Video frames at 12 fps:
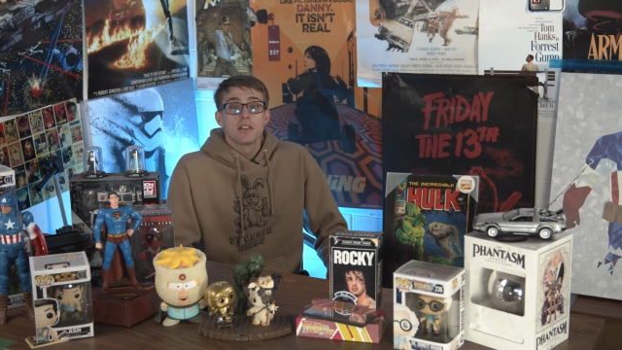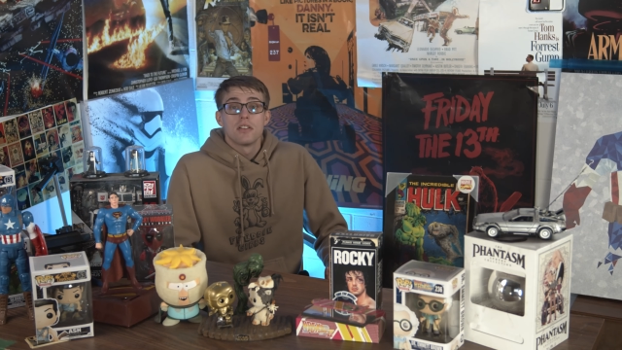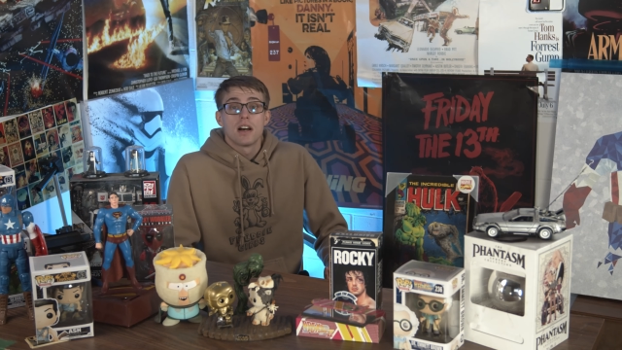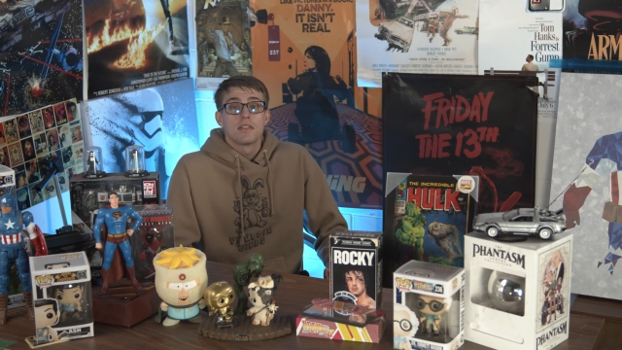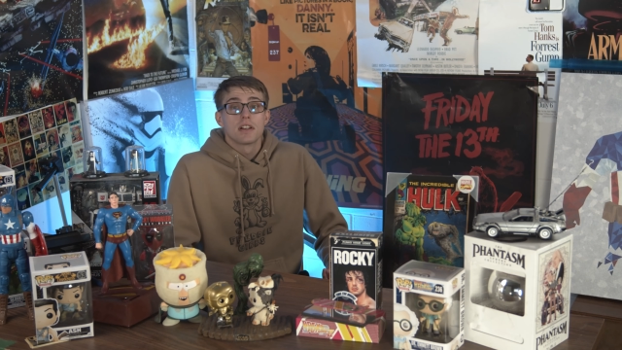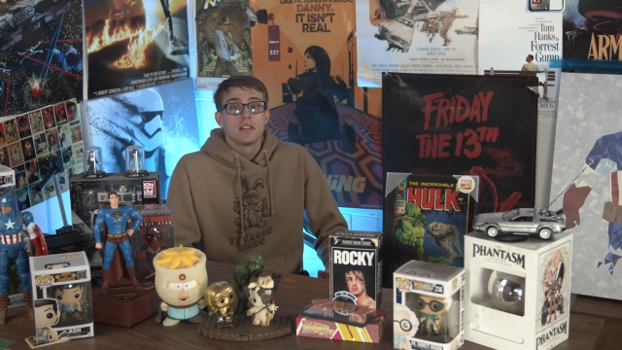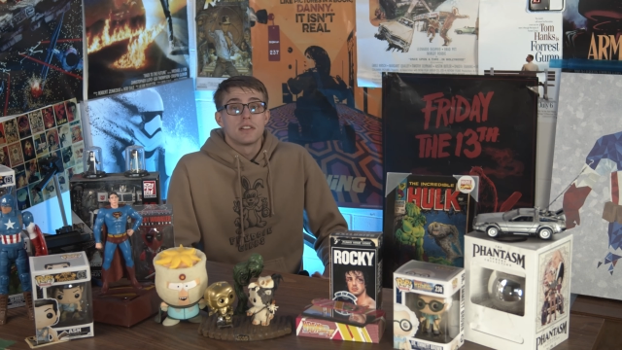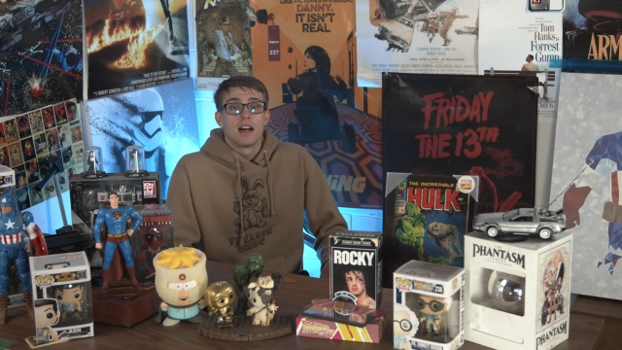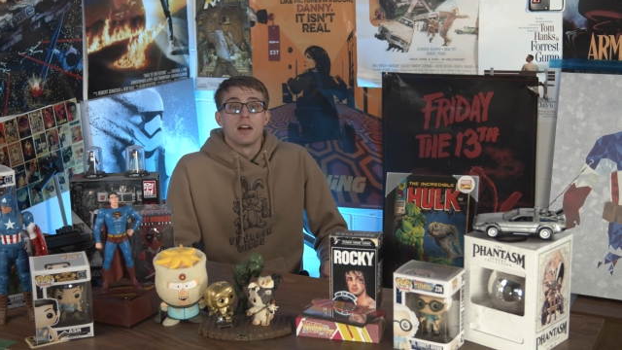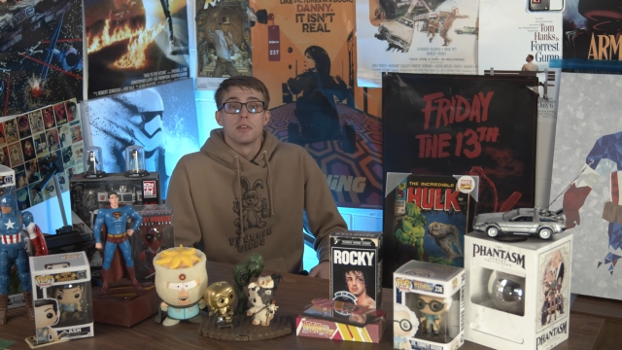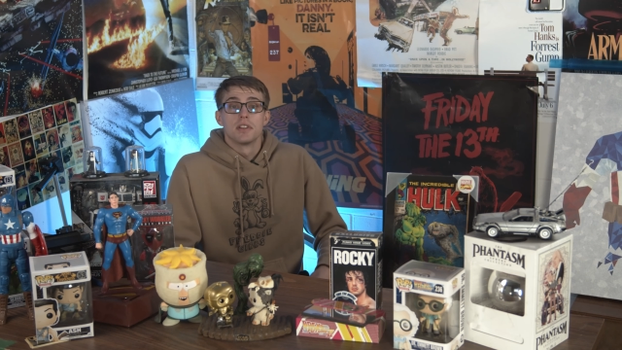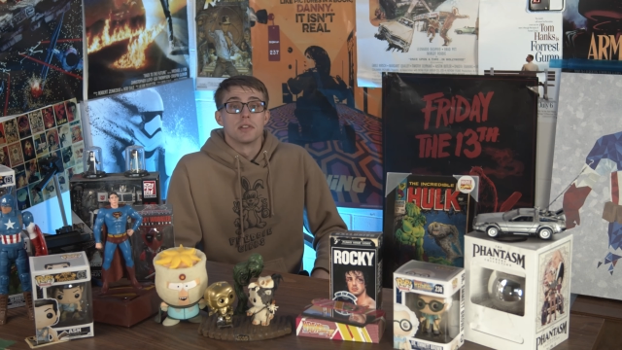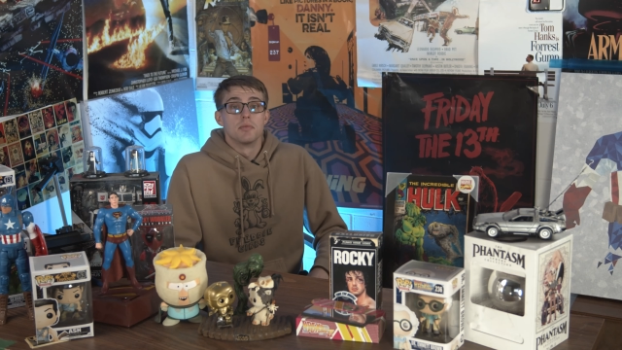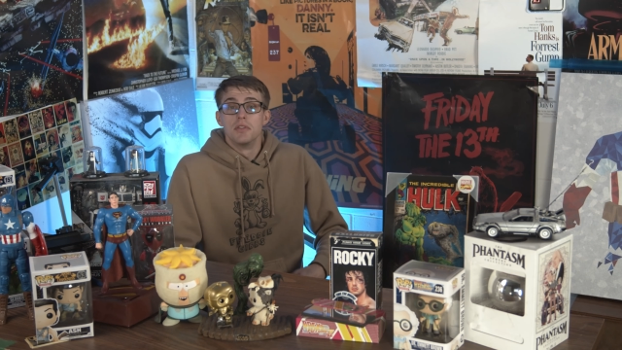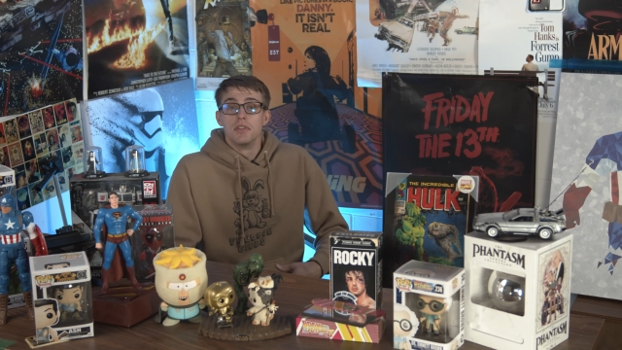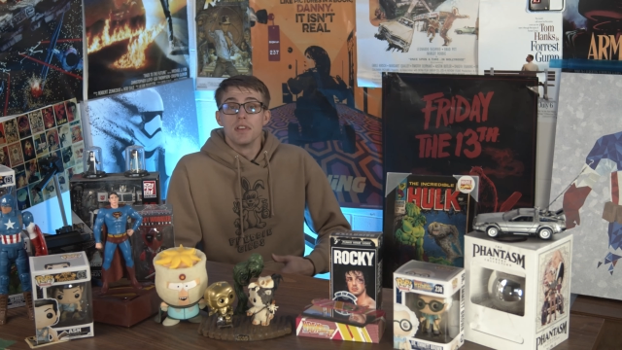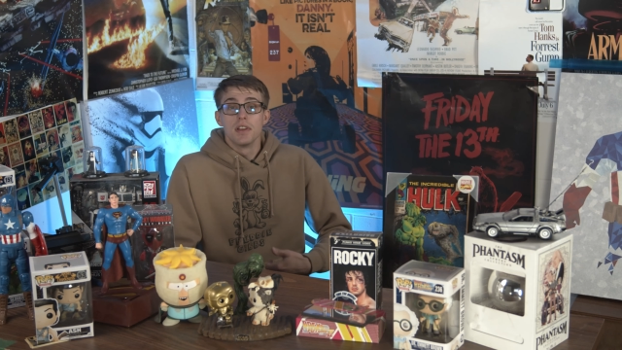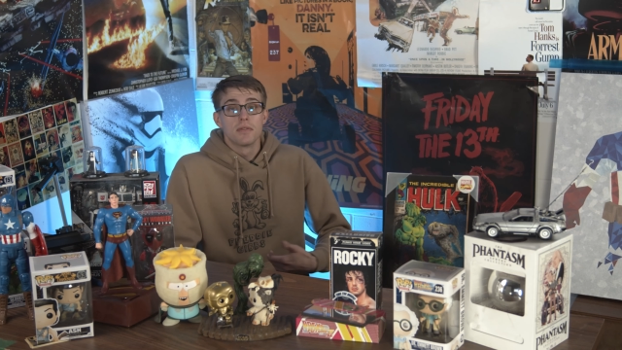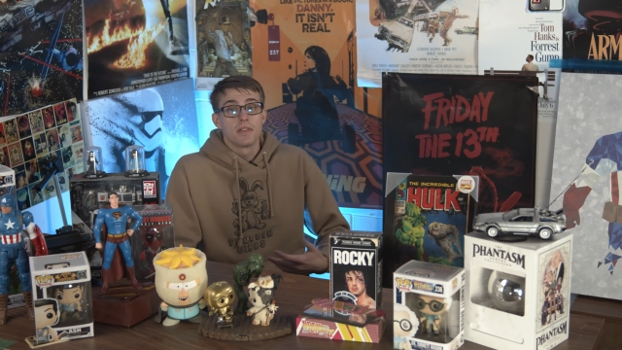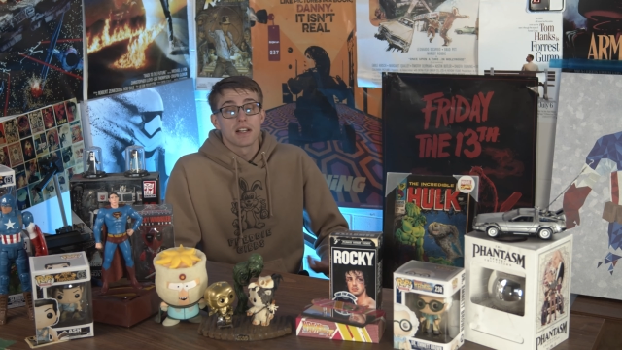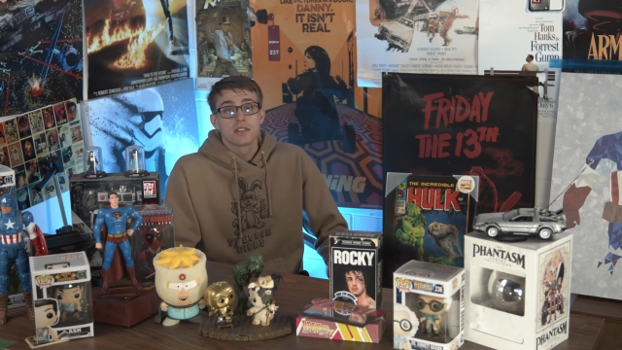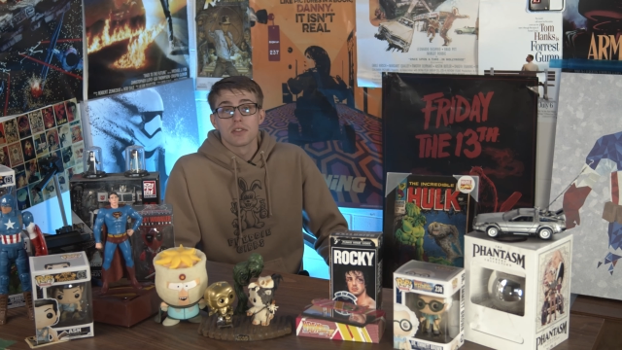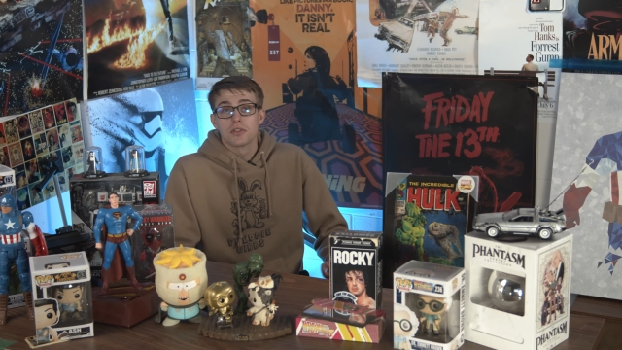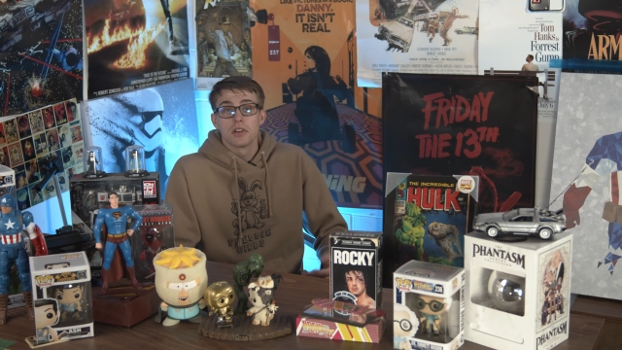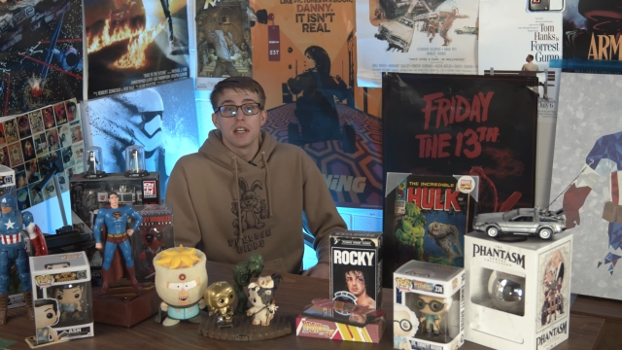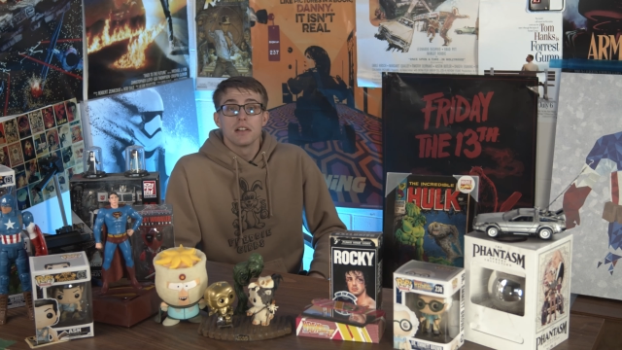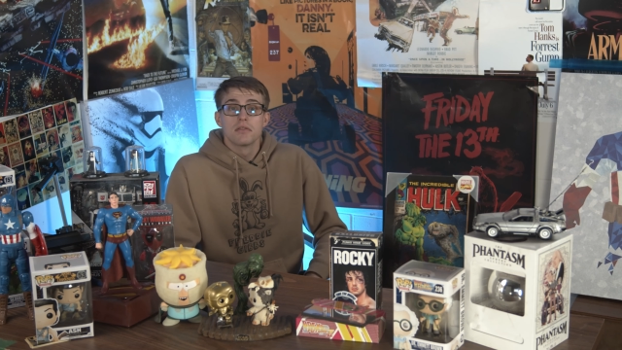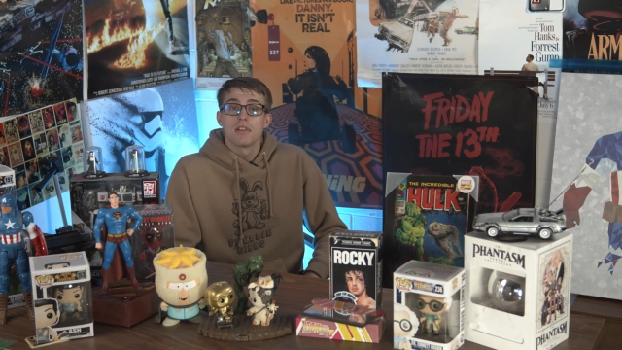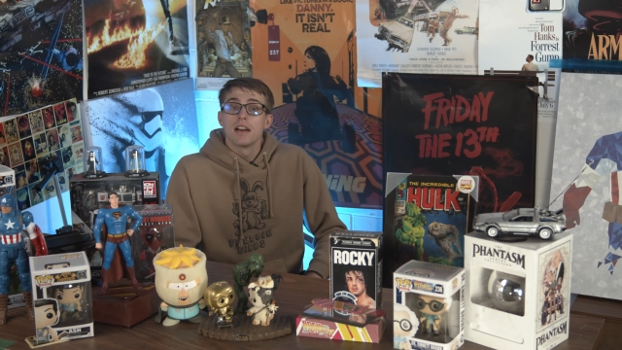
go have a good time with this movie. The effects are great and